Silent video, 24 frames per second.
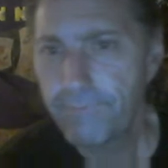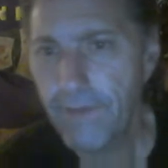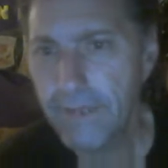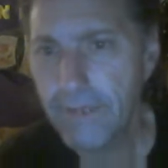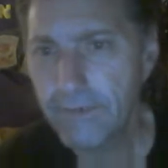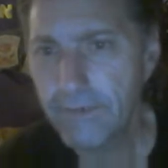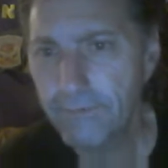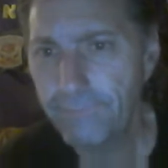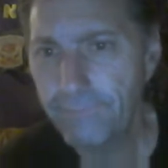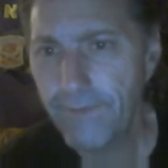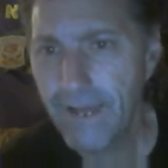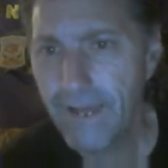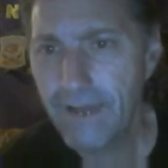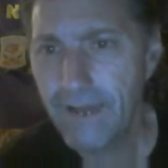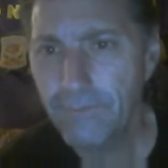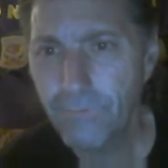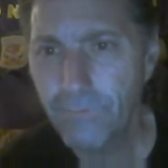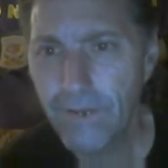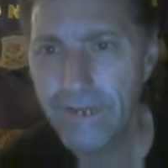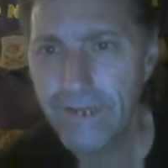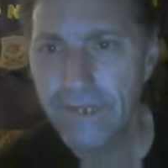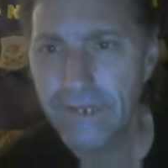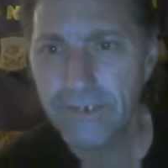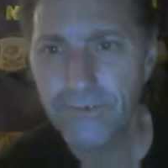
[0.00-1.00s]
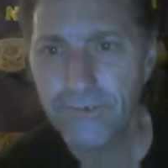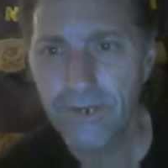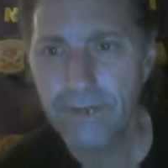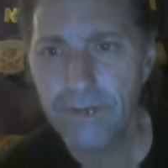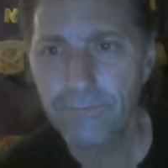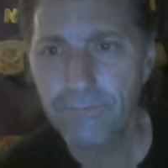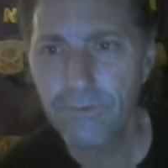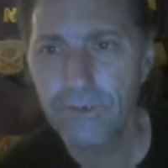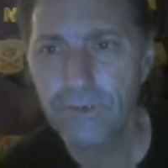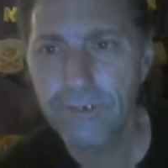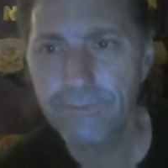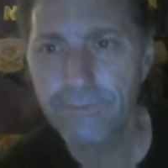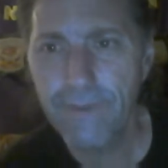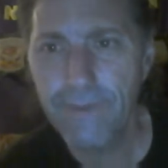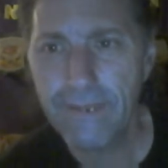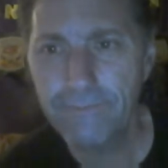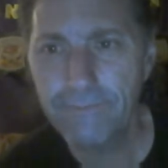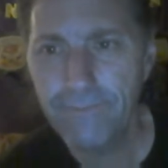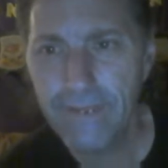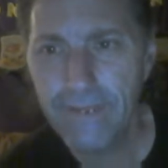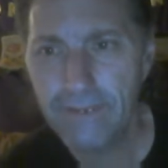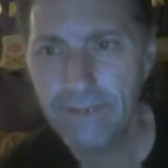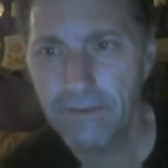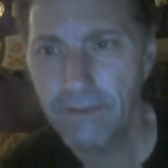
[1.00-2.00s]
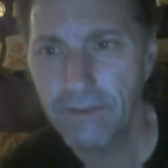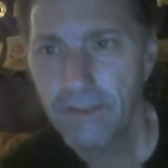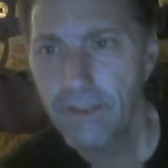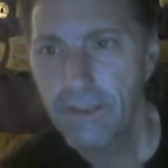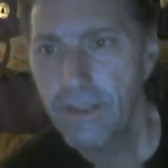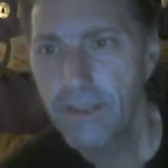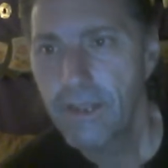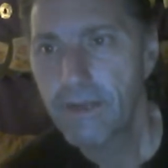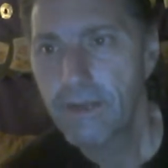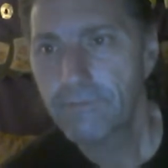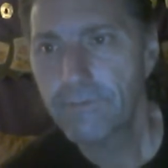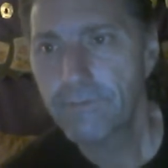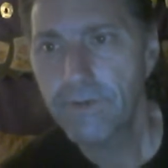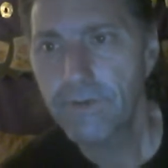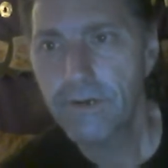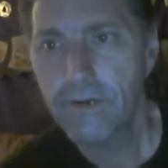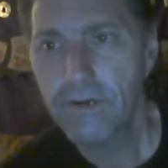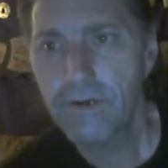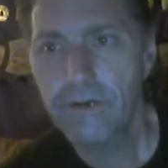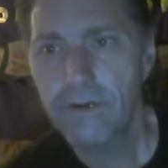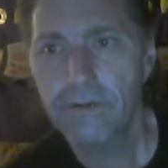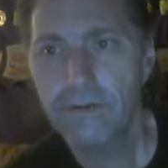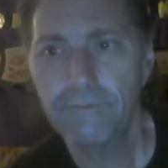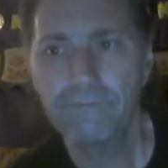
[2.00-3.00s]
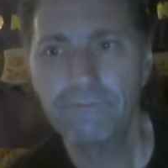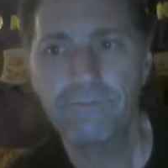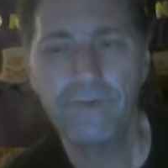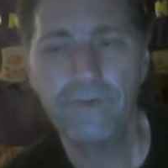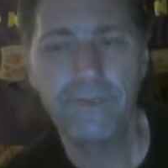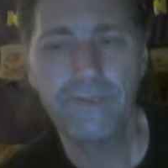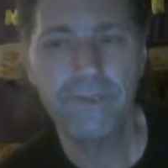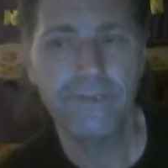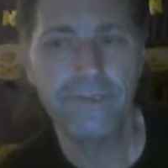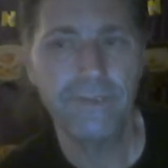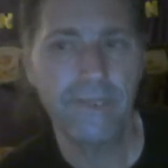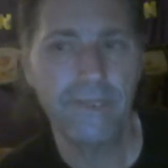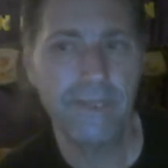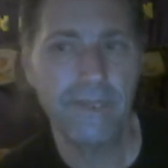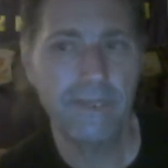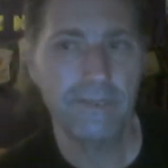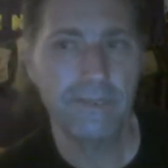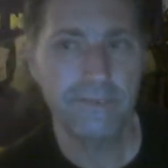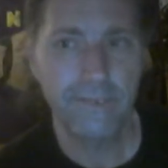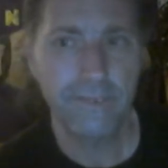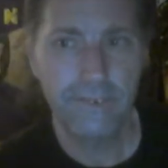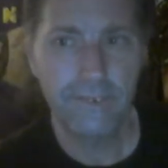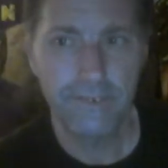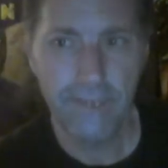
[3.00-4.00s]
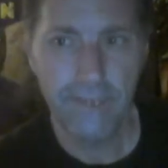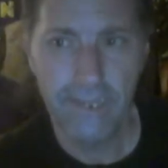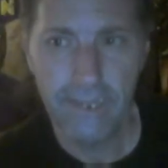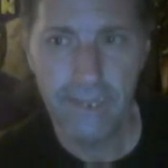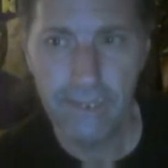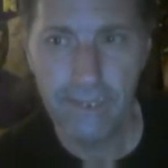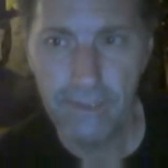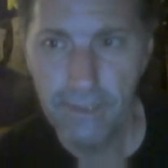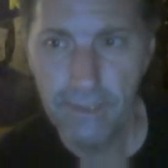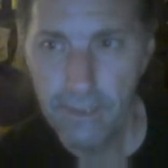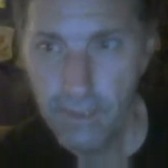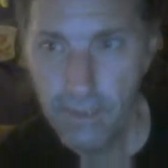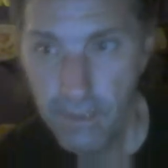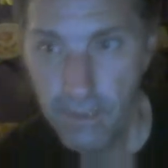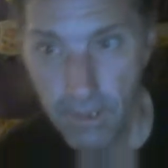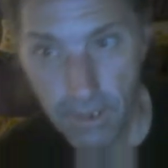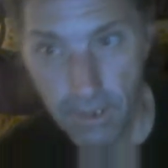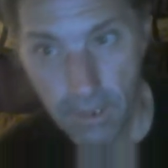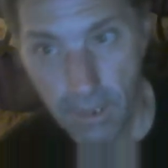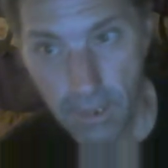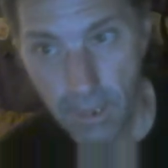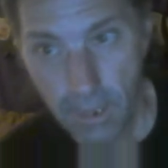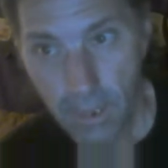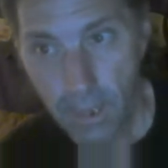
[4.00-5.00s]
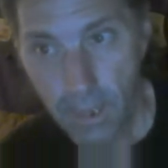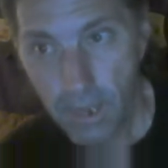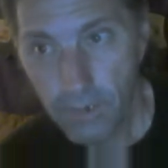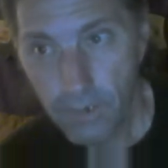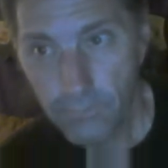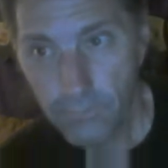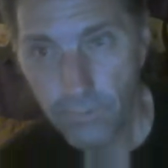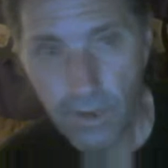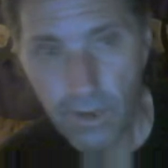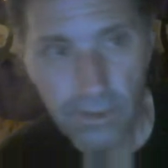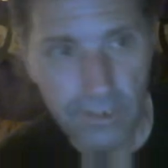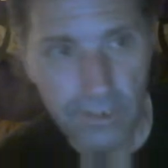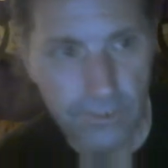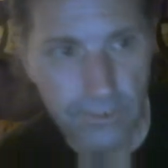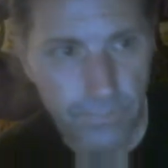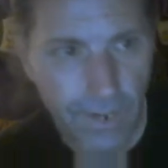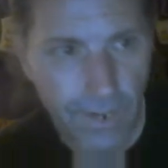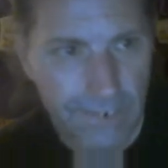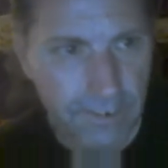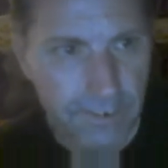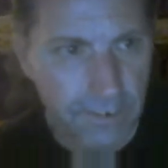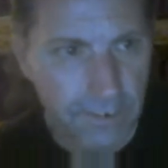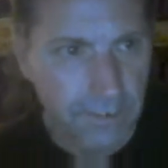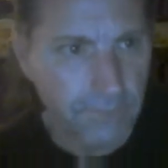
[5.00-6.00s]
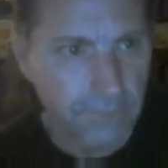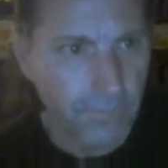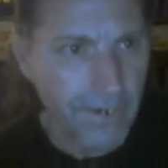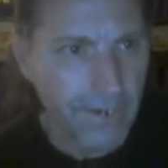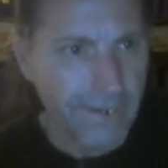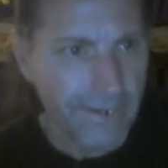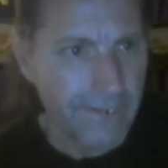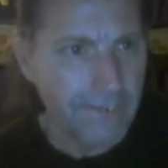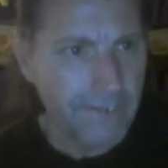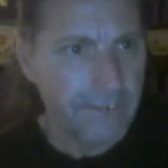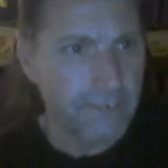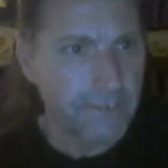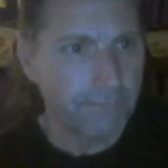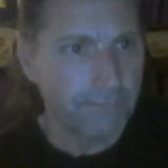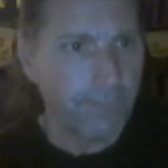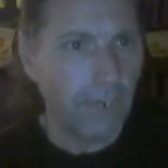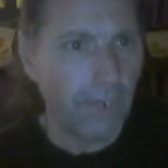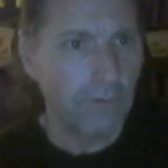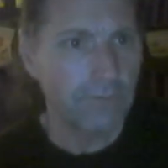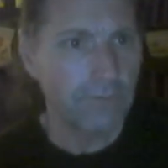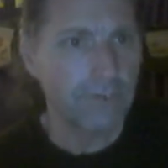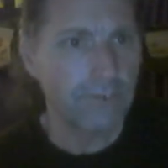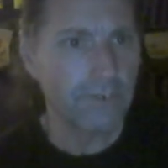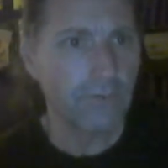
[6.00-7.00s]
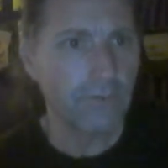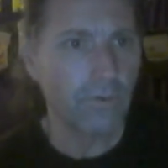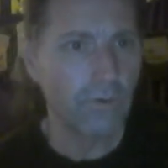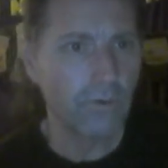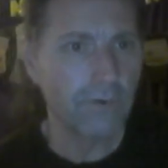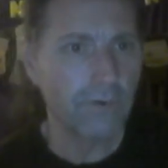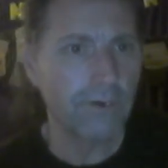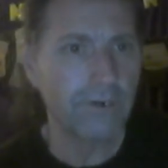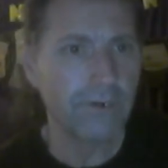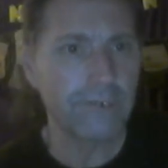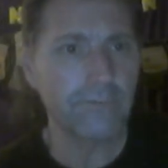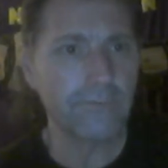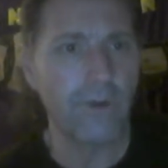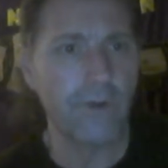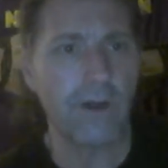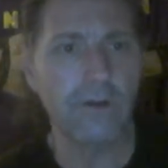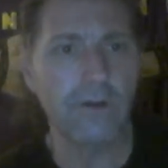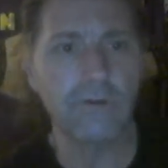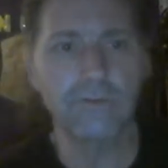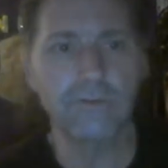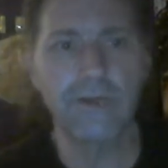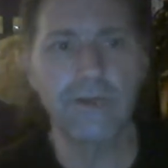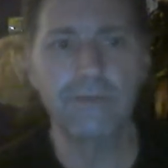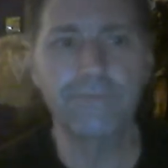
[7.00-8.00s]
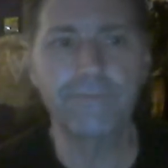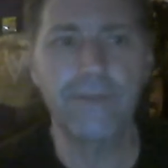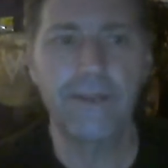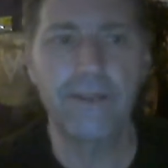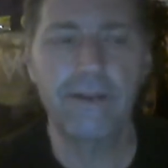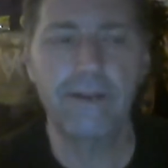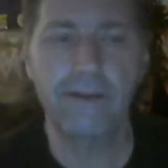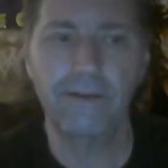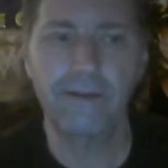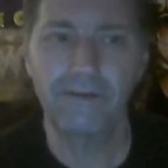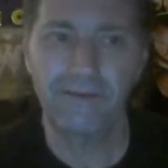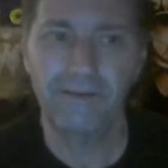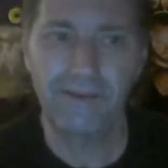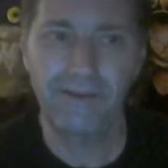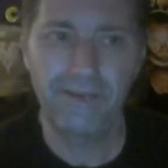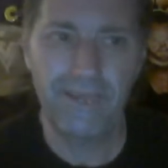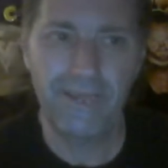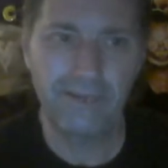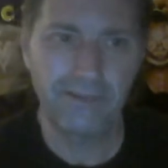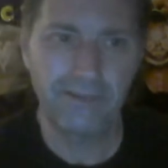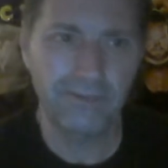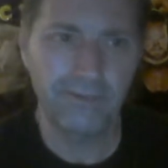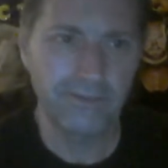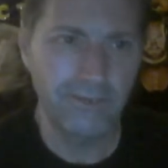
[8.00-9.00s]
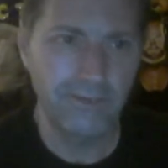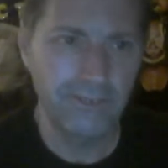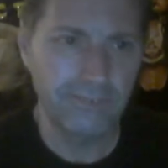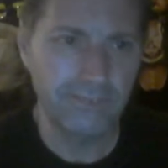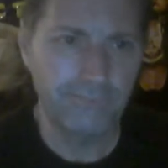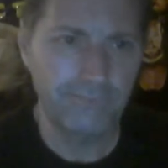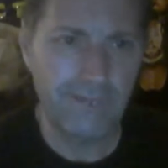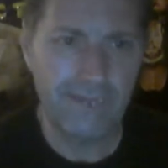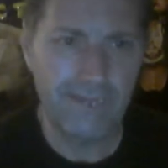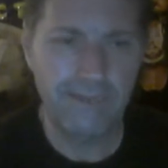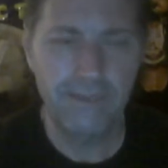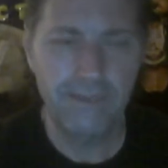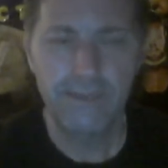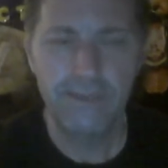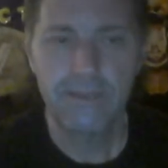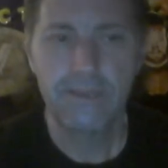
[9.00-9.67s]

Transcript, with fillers: fatal five-way Extreme Rules main event for for this uh, Sunday. Rollins watches Reigns pose in the corner as Raw goes off the air, and that concludes my